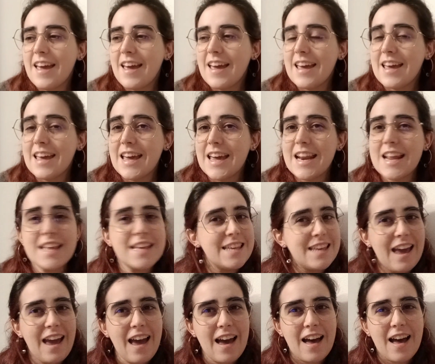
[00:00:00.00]
And
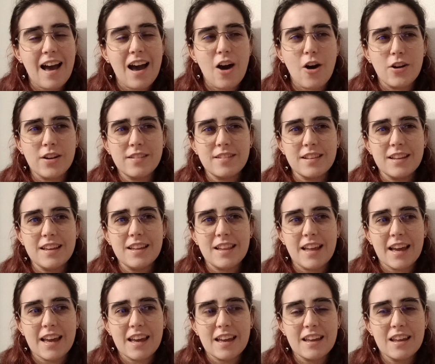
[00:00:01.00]
yeah, honestly, like